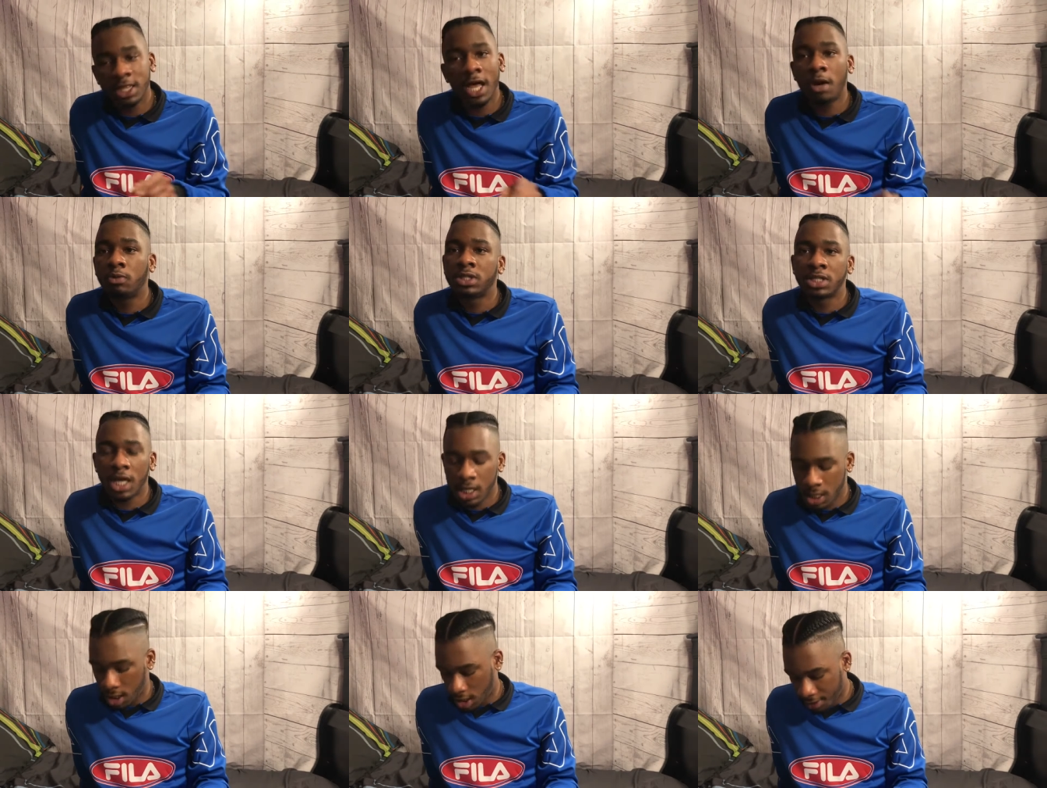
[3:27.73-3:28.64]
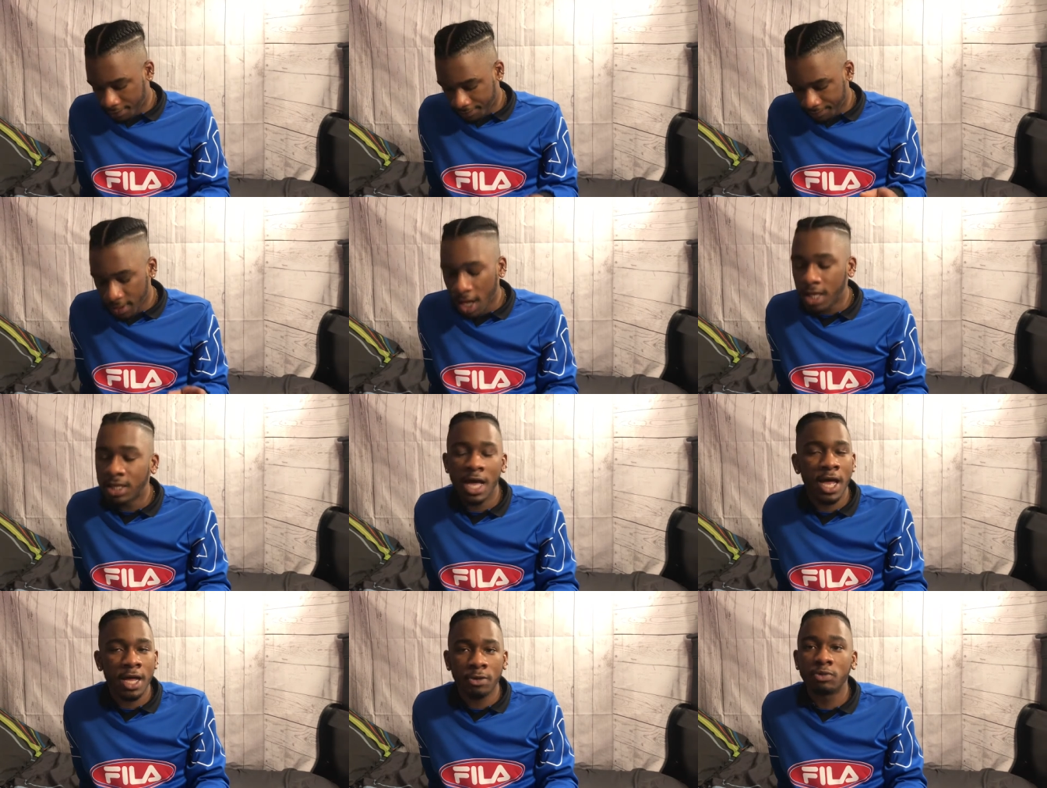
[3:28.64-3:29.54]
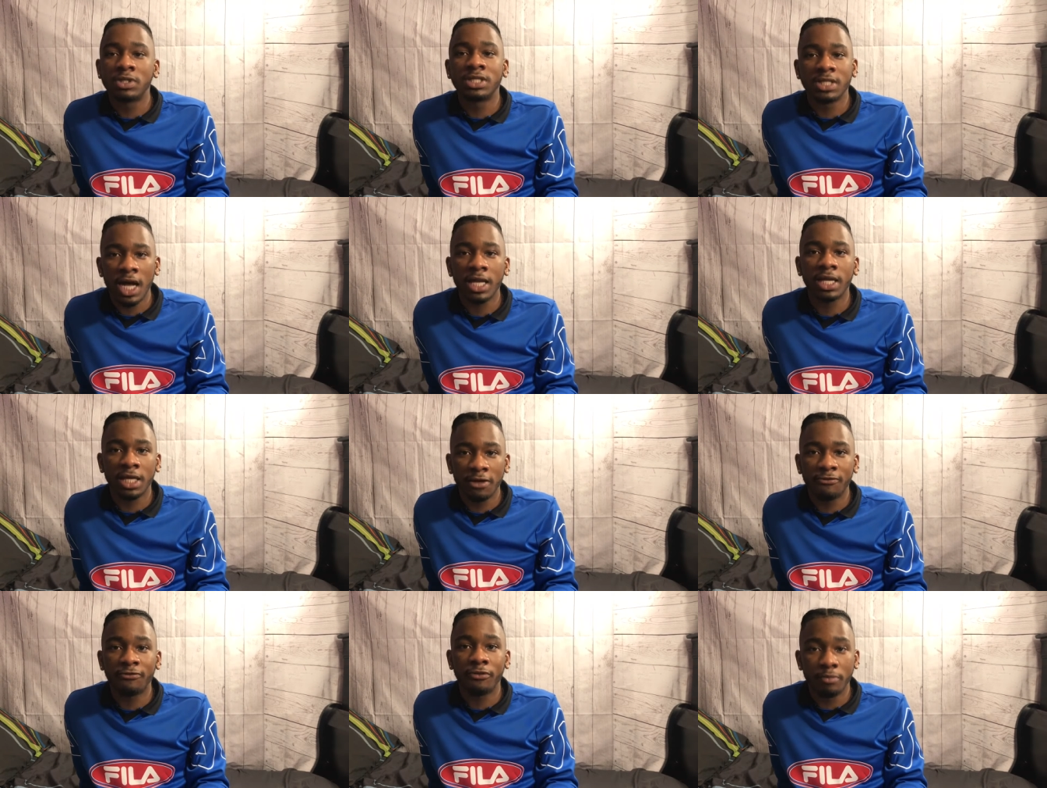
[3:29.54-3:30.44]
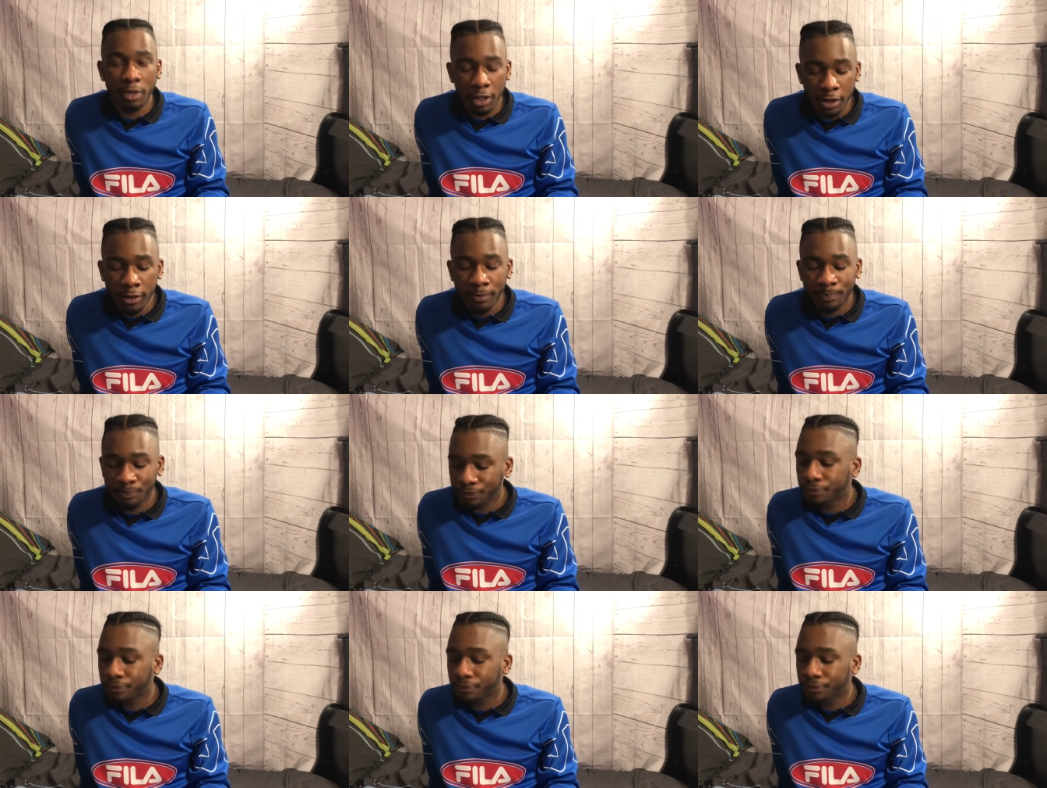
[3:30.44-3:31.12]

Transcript: That was not it. That was not it for me